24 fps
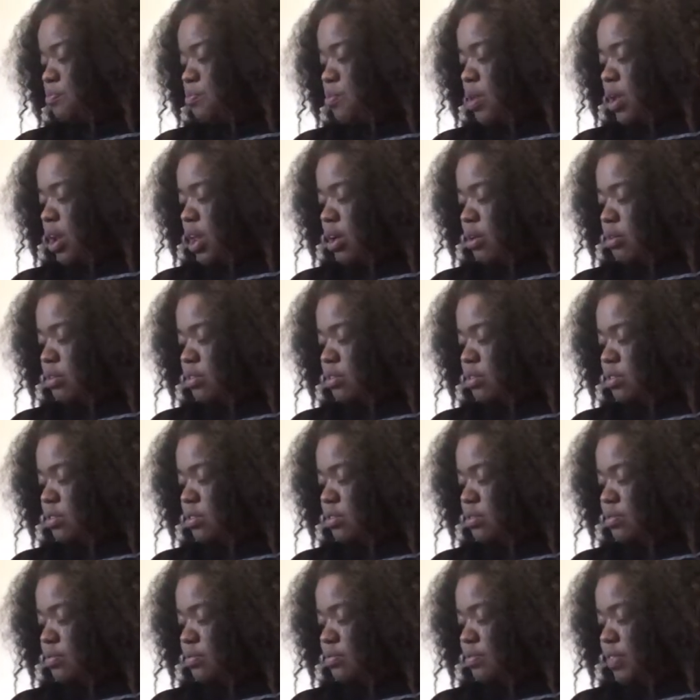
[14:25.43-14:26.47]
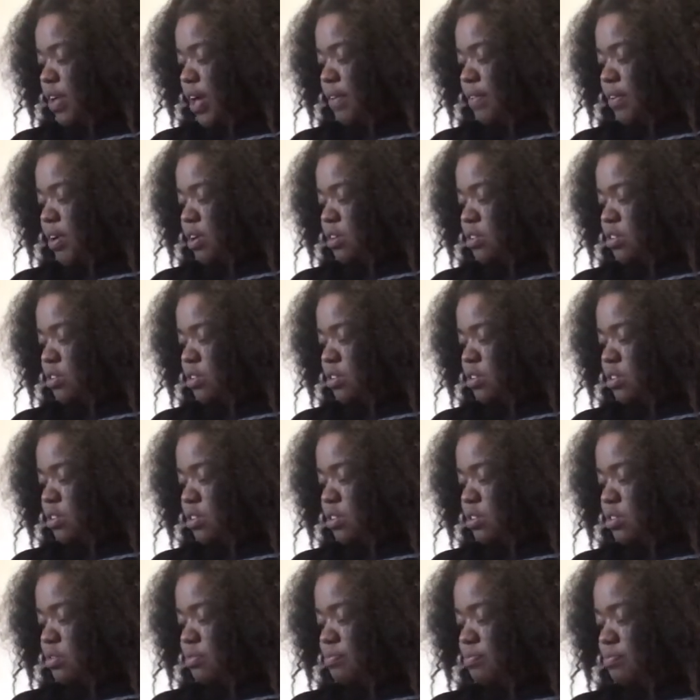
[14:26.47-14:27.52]
what else? Five goals of
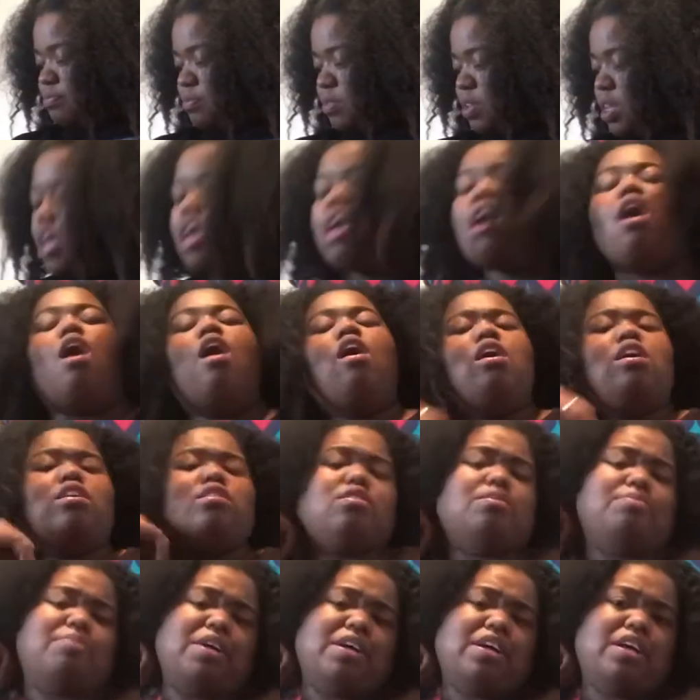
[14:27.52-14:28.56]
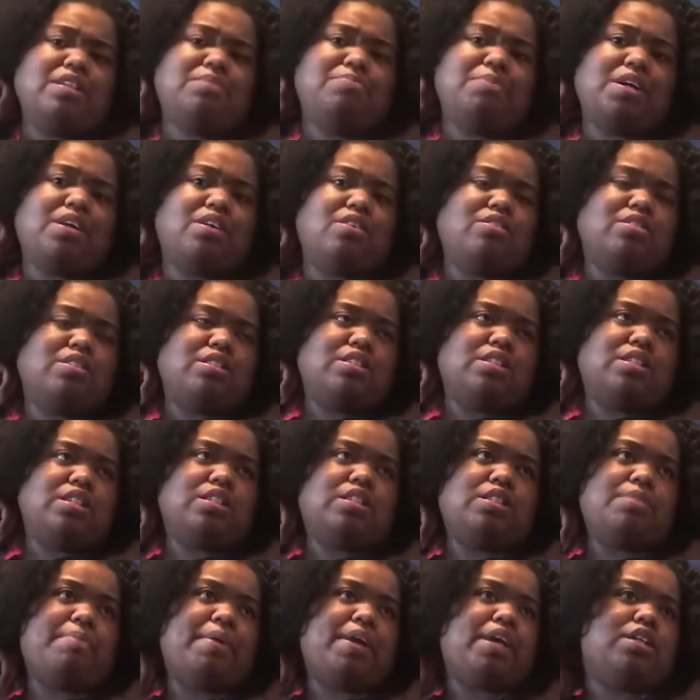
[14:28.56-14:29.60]
yours. Alright, so I guess my goal is
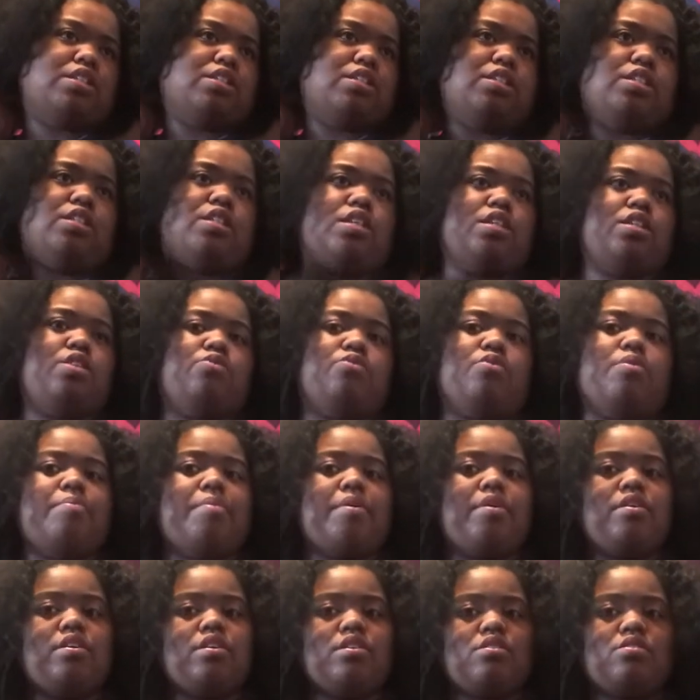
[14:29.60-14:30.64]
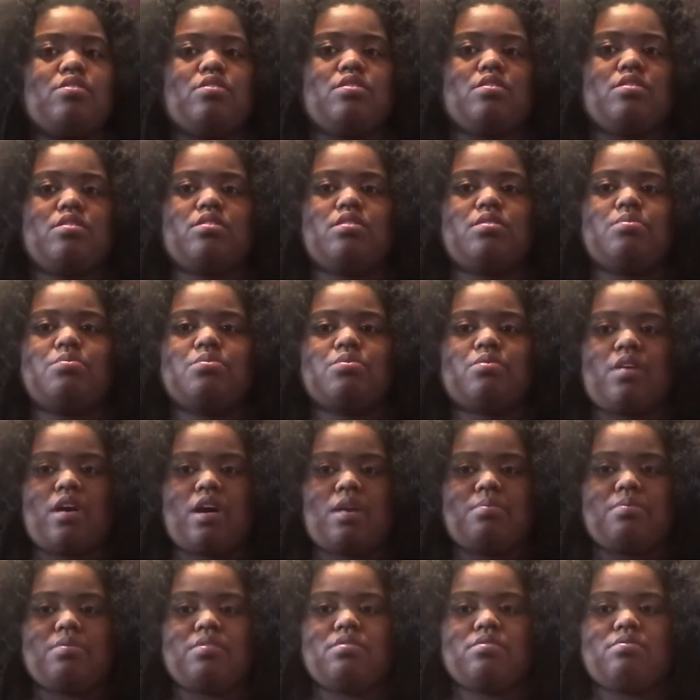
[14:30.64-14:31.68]
just to make it to three million
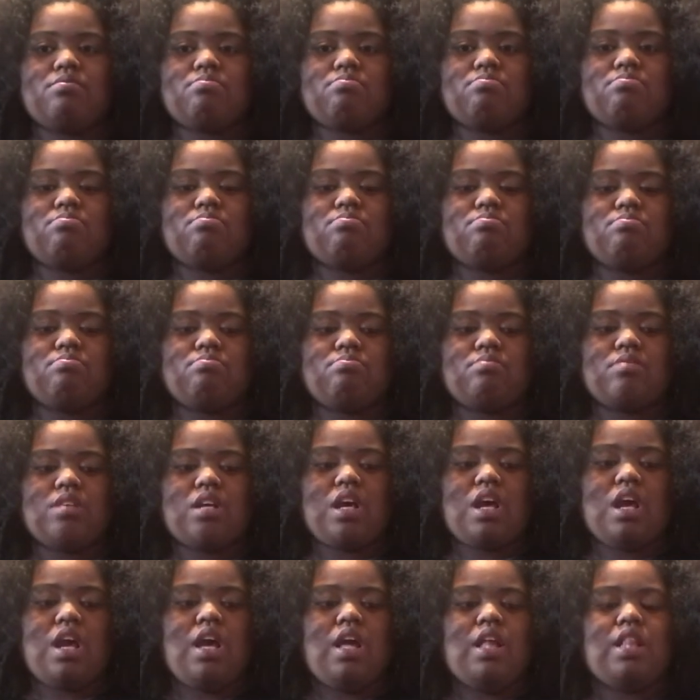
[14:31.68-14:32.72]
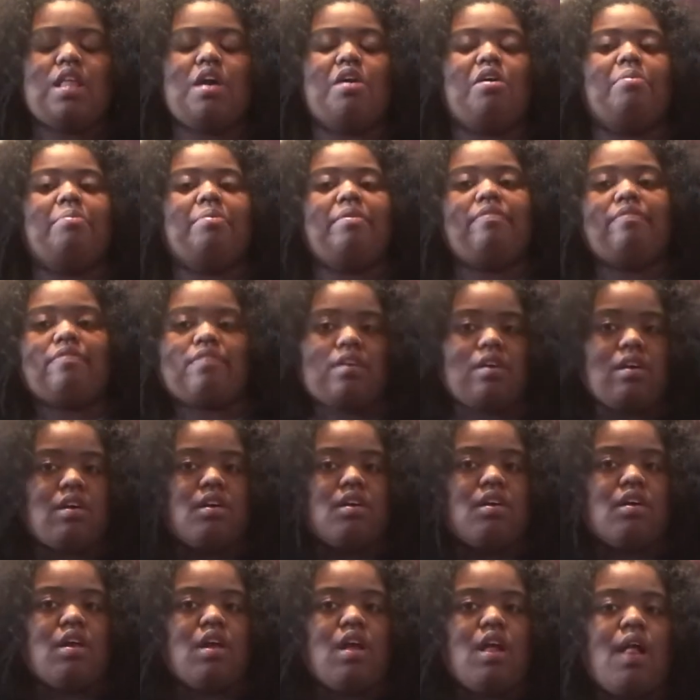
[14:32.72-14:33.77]
subscribers. That would be fun.
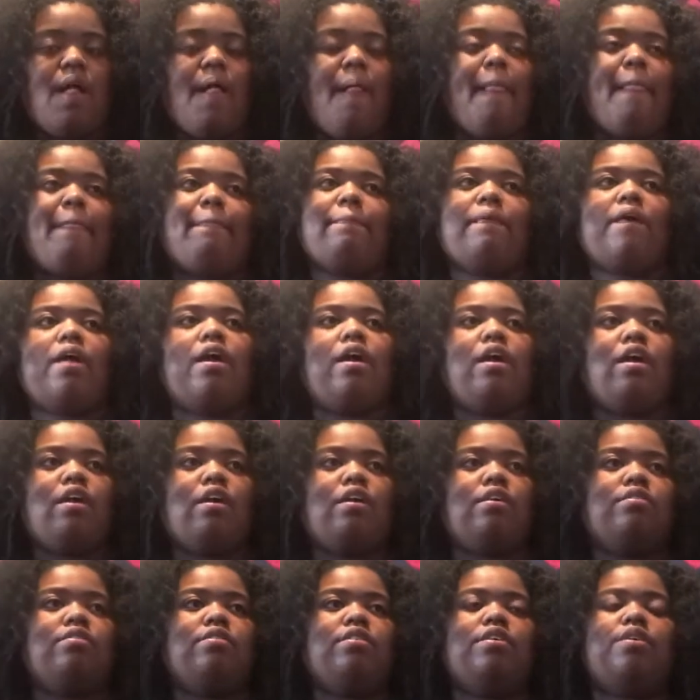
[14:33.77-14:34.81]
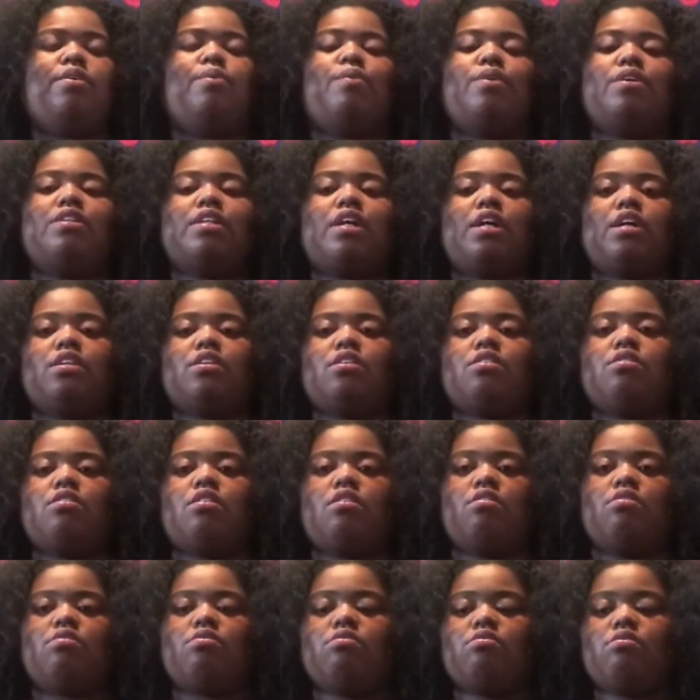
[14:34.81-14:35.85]
And once I, you
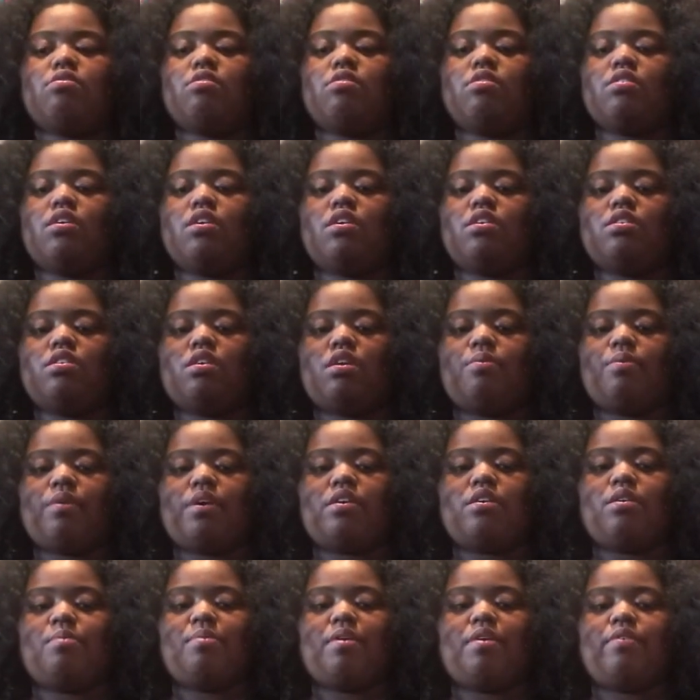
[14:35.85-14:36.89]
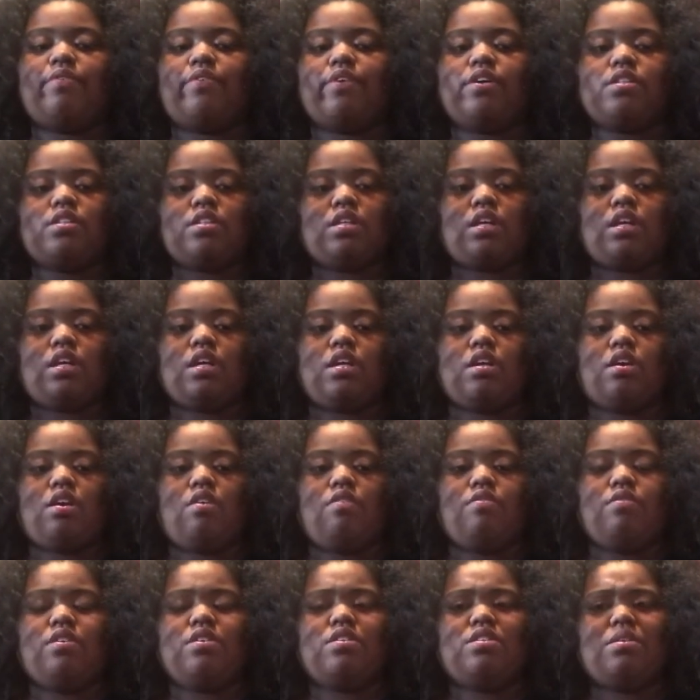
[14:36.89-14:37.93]
know, start working on my voice again,
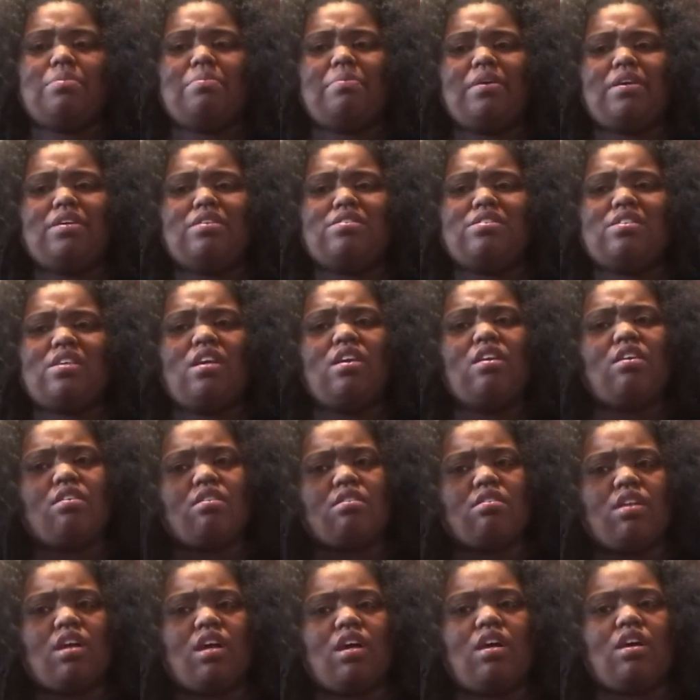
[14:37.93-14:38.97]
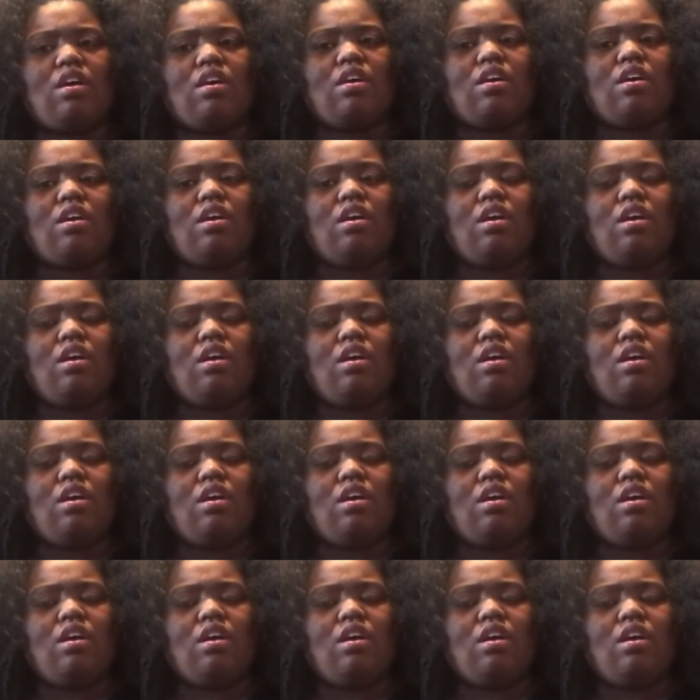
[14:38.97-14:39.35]
hopefully it's to be a singer. Like,